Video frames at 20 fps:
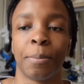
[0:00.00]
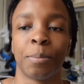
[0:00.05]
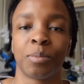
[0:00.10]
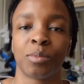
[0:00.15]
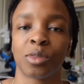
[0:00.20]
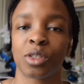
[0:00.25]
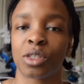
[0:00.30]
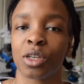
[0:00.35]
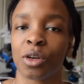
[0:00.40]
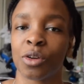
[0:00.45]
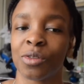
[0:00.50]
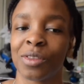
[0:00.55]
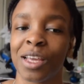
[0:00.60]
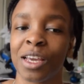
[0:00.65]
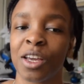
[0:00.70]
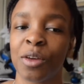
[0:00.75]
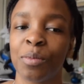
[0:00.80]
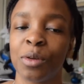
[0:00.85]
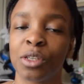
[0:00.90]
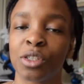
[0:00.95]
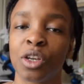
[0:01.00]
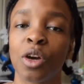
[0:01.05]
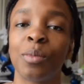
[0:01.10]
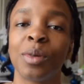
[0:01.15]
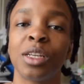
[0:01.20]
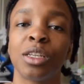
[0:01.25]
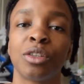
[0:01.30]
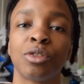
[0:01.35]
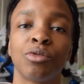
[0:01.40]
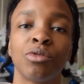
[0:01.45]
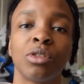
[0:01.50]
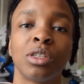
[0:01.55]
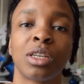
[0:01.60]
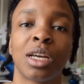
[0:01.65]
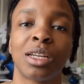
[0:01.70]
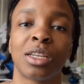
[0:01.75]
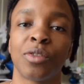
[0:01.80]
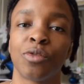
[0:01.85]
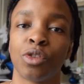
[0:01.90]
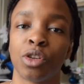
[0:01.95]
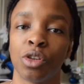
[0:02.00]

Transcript: So there could be so many degrees at different